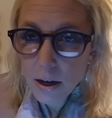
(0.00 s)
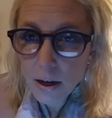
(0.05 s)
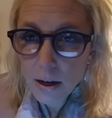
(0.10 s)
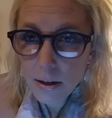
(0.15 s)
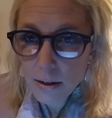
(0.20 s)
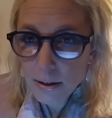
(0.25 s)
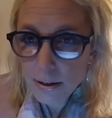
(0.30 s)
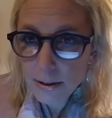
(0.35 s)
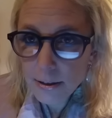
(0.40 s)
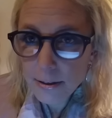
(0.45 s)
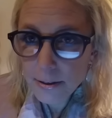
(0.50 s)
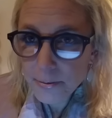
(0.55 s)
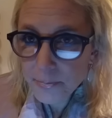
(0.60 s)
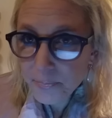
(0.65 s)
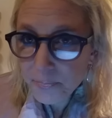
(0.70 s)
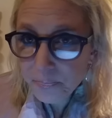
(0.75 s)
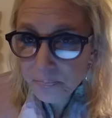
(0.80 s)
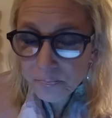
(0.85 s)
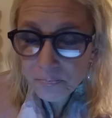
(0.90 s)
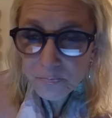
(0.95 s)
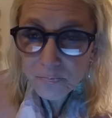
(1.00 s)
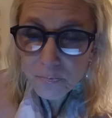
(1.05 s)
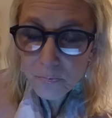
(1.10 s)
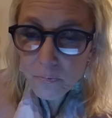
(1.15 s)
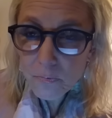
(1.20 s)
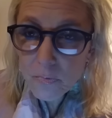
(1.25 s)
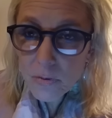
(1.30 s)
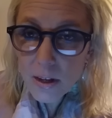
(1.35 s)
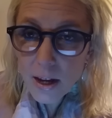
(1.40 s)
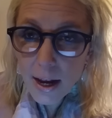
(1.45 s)
Uh,
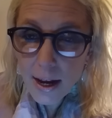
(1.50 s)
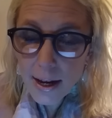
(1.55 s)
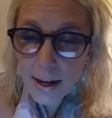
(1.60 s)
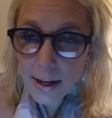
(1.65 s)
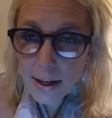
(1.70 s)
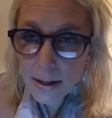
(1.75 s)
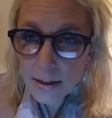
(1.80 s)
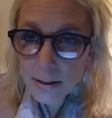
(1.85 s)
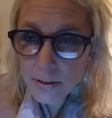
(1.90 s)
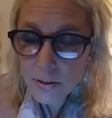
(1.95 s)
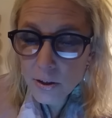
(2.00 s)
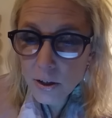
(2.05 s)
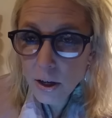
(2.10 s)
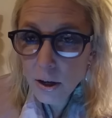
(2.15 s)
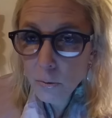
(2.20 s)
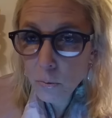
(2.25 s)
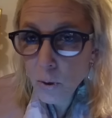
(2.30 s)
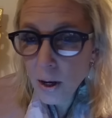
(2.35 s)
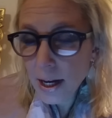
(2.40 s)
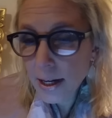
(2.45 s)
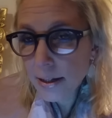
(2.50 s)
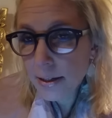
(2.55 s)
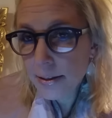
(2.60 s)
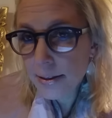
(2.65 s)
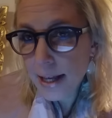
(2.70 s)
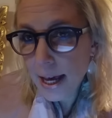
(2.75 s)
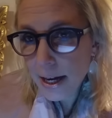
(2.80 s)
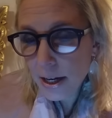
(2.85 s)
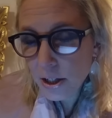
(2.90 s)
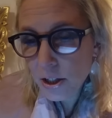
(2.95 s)
and when
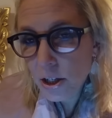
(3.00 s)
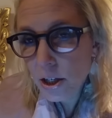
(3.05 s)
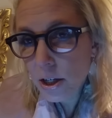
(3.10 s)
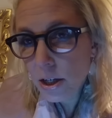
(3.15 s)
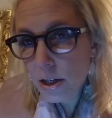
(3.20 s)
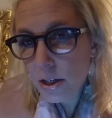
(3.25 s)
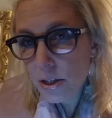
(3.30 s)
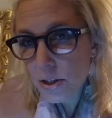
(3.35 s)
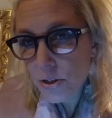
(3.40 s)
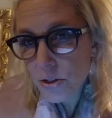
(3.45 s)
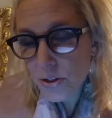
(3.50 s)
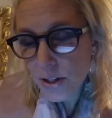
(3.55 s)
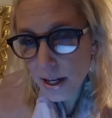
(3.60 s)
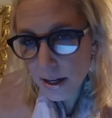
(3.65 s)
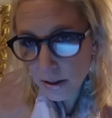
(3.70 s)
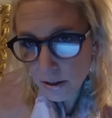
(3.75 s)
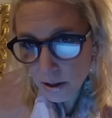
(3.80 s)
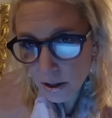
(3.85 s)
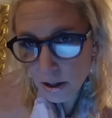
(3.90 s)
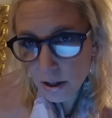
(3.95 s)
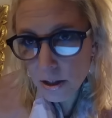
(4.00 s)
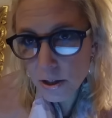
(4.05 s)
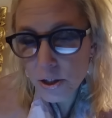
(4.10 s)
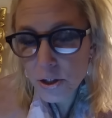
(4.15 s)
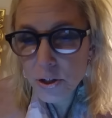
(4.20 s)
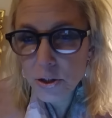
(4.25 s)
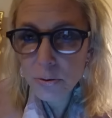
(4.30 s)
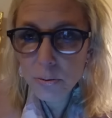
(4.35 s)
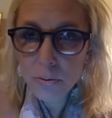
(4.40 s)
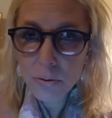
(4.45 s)
that occurs, that
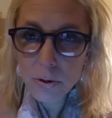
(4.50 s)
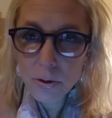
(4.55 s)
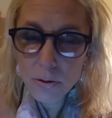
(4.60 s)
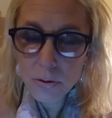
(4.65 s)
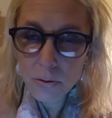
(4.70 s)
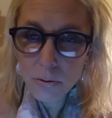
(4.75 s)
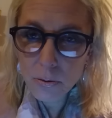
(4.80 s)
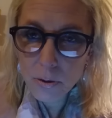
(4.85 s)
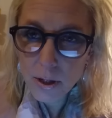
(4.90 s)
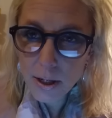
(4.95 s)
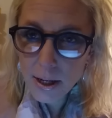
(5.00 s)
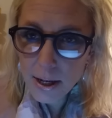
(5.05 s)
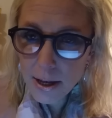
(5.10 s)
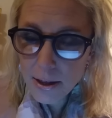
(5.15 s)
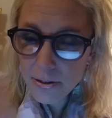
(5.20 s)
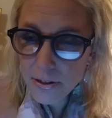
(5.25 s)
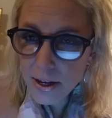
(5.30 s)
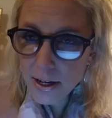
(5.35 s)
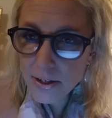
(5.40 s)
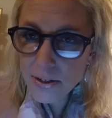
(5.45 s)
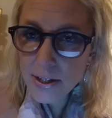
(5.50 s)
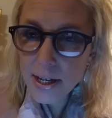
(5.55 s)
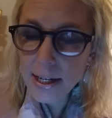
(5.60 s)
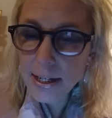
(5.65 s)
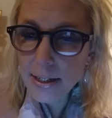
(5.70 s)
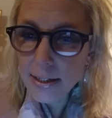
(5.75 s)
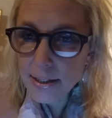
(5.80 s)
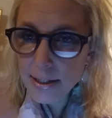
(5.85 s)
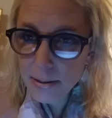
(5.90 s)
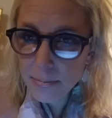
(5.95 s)
occurs through things
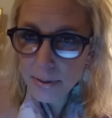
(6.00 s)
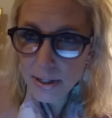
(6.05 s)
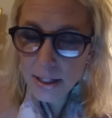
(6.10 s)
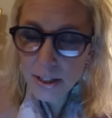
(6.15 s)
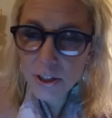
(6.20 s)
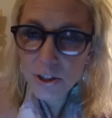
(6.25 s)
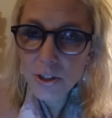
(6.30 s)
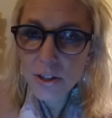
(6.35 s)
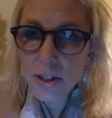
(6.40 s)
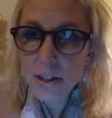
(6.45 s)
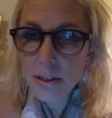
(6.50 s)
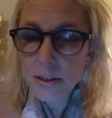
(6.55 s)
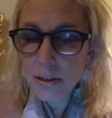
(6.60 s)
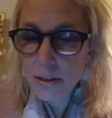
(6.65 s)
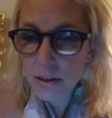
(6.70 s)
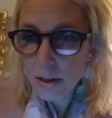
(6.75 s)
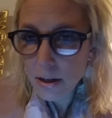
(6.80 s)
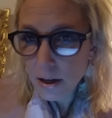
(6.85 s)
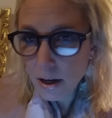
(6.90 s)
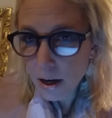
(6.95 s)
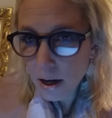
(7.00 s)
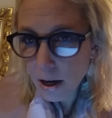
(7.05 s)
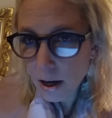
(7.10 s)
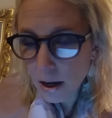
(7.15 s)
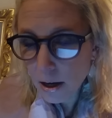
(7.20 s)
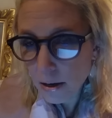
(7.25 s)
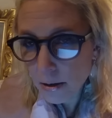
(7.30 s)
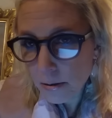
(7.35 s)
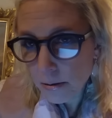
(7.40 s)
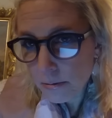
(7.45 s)
like intimidation,
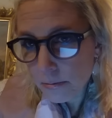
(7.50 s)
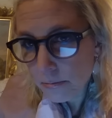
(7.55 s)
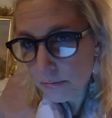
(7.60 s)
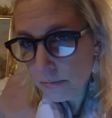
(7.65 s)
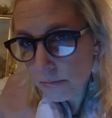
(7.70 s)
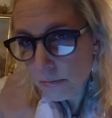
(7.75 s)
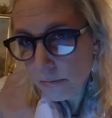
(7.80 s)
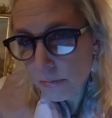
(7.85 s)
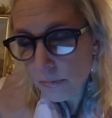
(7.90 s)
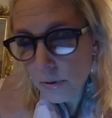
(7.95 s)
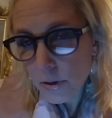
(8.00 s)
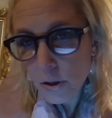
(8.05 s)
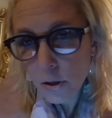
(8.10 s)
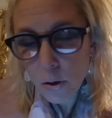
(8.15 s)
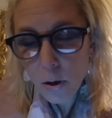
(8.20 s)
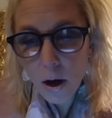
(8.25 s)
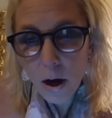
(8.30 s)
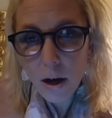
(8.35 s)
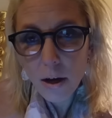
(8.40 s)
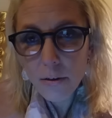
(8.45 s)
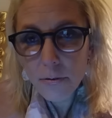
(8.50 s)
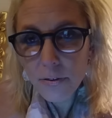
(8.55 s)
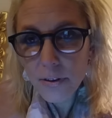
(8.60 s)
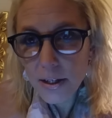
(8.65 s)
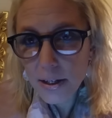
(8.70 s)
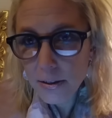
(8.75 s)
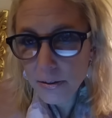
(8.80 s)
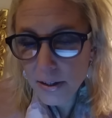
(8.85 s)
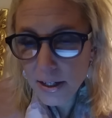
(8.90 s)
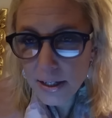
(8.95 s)
um, you know, all
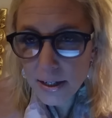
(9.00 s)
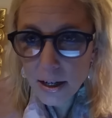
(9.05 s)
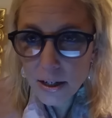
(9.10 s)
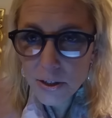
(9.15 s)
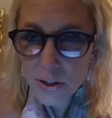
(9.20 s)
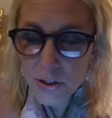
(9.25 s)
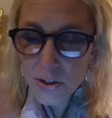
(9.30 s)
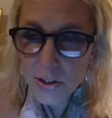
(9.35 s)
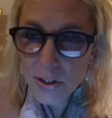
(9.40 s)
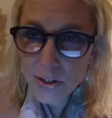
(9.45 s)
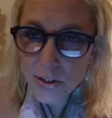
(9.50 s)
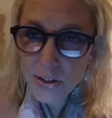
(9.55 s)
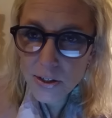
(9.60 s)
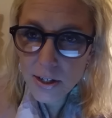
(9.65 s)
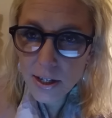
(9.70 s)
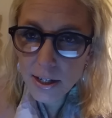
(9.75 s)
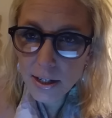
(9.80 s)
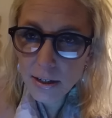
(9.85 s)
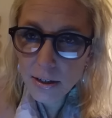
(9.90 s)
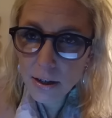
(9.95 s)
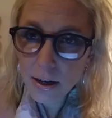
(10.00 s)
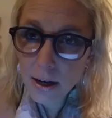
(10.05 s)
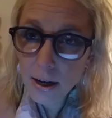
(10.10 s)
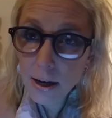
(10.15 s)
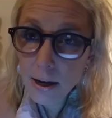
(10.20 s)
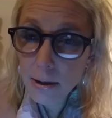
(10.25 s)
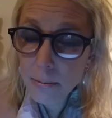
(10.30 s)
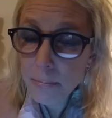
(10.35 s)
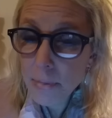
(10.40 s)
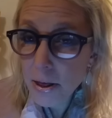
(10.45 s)
the the narcissistic
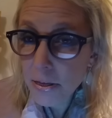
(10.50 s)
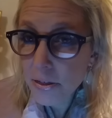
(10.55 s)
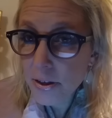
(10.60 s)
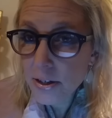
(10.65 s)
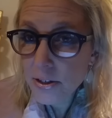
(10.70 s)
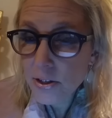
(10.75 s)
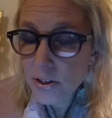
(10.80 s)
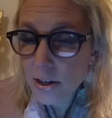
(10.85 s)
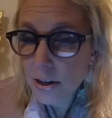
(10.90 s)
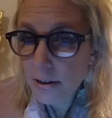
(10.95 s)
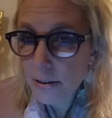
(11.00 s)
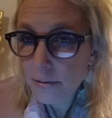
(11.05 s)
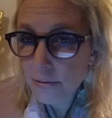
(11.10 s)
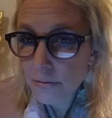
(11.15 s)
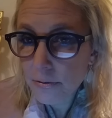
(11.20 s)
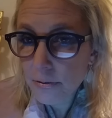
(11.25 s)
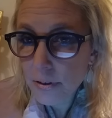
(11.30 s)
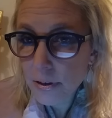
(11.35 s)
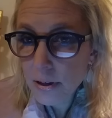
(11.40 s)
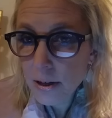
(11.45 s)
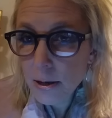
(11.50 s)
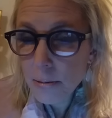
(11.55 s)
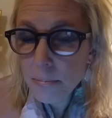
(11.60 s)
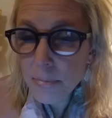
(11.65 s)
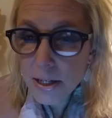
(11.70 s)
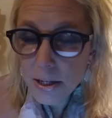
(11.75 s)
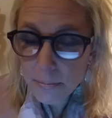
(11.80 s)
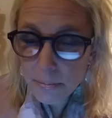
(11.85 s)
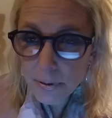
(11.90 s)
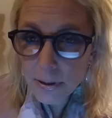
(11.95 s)
uh, methods of
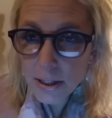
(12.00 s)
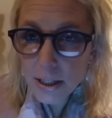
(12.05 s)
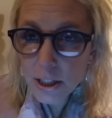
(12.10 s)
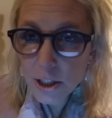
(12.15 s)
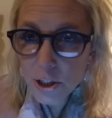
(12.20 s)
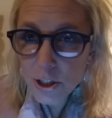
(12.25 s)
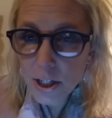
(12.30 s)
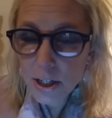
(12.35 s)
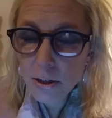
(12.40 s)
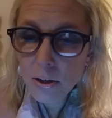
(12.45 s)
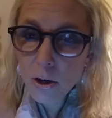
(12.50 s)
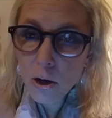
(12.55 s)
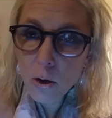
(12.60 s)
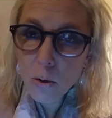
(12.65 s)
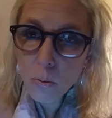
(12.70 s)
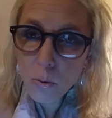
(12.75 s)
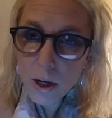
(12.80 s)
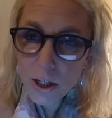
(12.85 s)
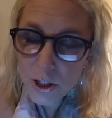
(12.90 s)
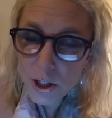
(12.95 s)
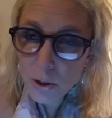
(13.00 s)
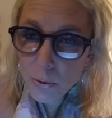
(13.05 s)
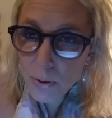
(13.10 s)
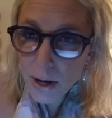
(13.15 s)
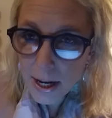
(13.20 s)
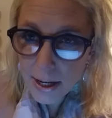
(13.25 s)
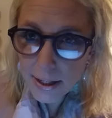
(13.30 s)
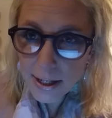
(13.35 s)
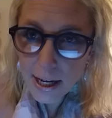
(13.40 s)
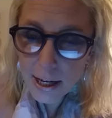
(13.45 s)
manipulation, which
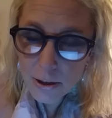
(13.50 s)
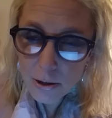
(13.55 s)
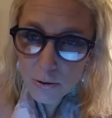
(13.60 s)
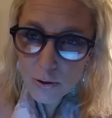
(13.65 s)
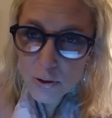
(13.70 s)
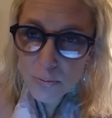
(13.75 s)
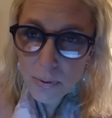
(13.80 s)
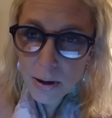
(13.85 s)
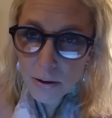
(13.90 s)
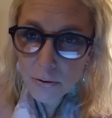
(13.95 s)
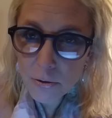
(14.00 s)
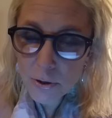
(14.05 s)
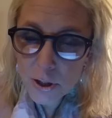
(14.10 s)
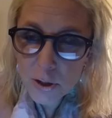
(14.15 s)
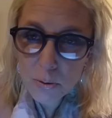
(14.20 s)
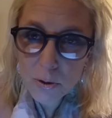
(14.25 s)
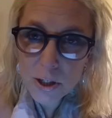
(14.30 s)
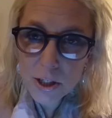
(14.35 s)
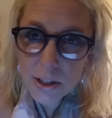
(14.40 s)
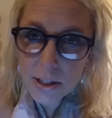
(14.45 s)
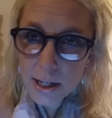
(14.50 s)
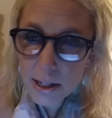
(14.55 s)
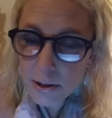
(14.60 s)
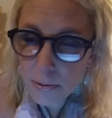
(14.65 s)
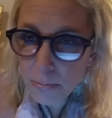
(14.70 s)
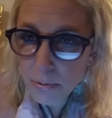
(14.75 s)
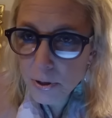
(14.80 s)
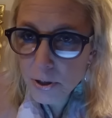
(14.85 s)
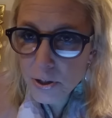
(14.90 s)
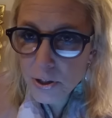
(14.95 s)
eradicate those boundaries, which lay the
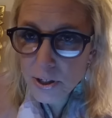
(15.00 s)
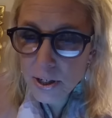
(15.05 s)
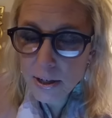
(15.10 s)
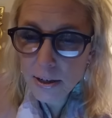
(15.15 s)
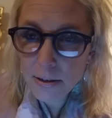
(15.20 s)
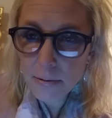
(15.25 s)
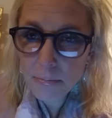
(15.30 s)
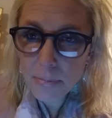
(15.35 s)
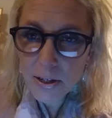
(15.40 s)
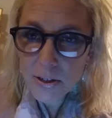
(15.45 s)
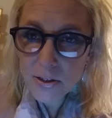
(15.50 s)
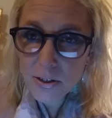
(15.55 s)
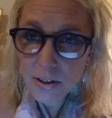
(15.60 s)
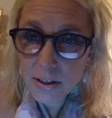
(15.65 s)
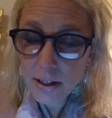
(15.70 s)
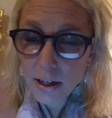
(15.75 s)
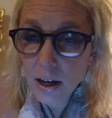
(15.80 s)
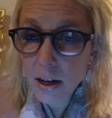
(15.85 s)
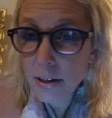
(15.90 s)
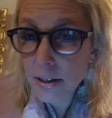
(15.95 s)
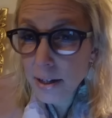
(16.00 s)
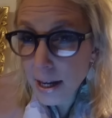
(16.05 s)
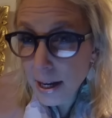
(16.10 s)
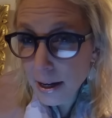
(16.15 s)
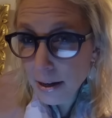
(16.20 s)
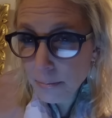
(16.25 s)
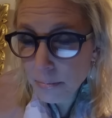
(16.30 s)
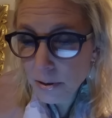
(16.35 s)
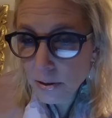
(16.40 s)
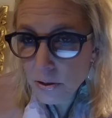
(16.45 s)
person basically
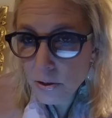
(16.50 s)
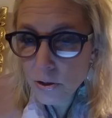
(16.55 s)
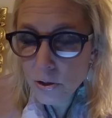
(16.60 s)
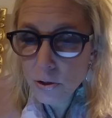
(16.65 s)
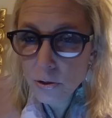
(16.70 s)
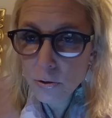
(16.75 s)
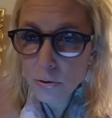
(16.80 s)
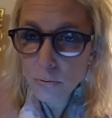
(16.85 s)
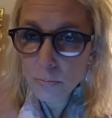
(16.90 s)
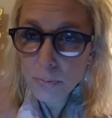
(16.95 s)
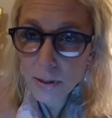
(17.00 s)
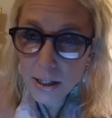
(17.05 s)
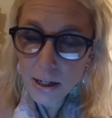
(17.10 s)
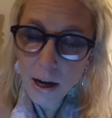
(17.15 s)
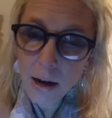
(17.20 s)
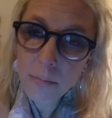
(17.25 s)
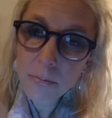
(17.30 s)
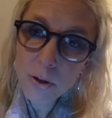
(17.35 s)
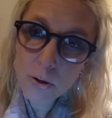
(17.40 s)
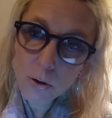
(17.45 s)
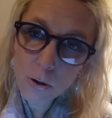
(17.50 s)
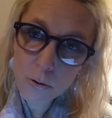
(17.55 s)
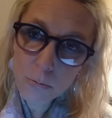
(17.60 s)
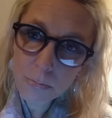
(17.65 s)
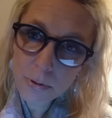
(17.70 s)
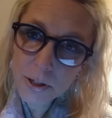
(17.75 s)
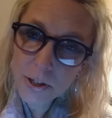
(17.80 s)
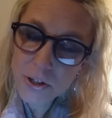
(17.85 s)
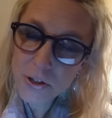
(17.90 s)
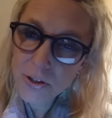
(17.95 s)
unable to become their own
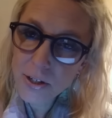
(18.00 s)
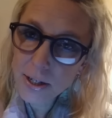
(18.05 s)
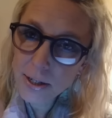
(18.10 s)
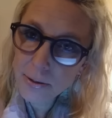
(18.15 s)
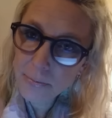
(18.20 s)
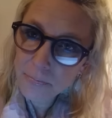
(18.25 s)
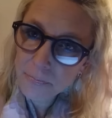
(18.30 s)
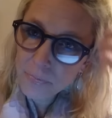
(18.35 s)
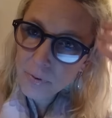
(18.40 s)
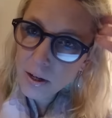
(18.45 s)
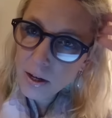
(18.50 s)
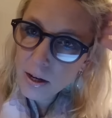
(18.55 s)
person.